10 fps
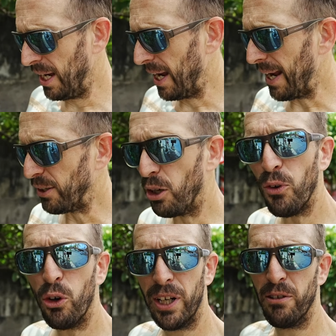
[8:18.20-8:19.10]
And I've
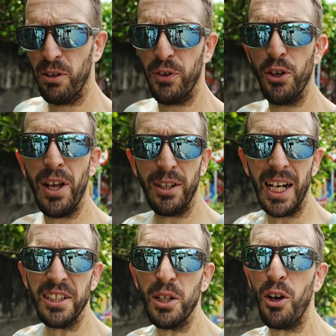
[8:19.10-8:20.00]
already reviewed that. It's
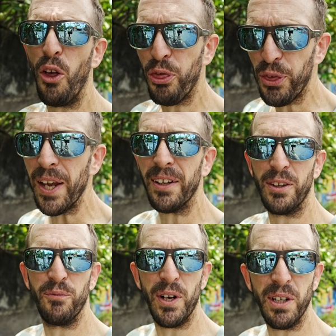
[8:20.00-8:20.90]
actually, I think,
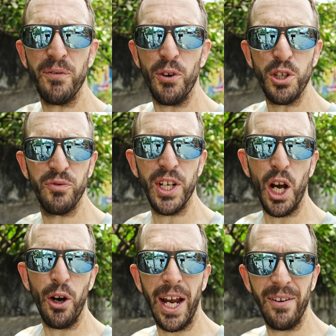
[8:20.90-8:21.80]
the very first
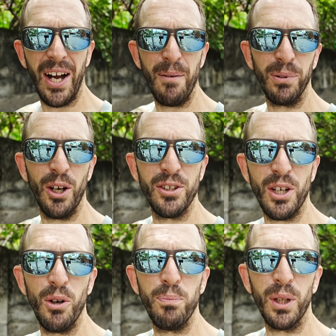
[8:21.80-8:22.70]
video I ever uploaded.
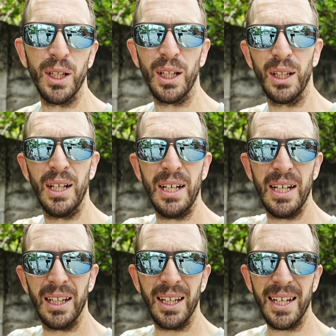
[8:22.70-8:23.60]
So I'll put a little
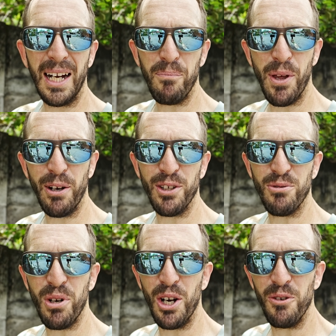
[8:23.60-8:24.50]
link up there as
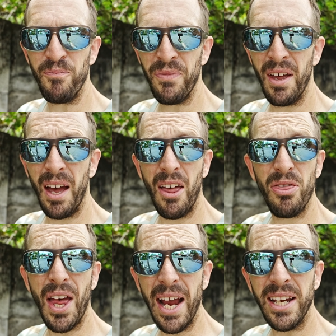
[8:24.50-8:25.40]
well.
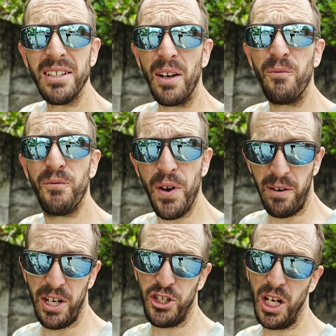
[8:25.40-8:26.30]
That is a
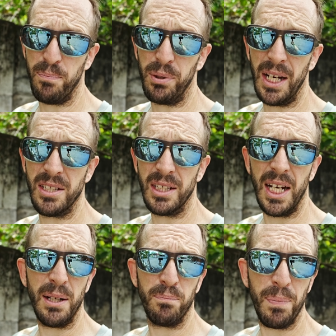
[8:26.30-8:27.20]
very cheap place to eat.